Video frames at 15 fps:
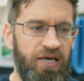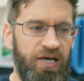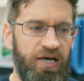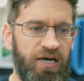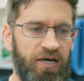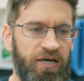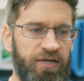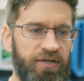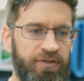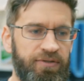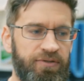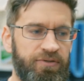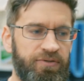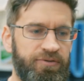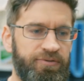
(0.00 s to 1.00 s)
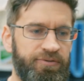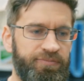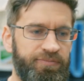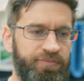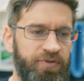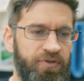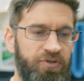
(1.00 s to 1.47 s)

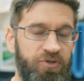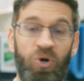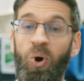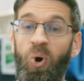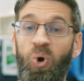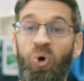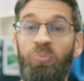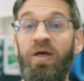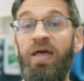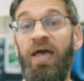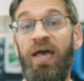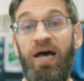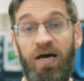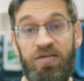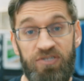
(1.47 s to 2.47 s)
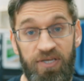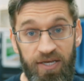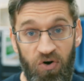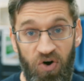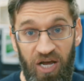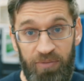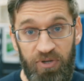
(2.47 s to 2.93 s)
your home has a
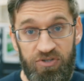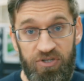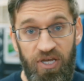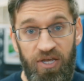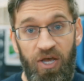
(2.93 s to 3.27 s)
climate,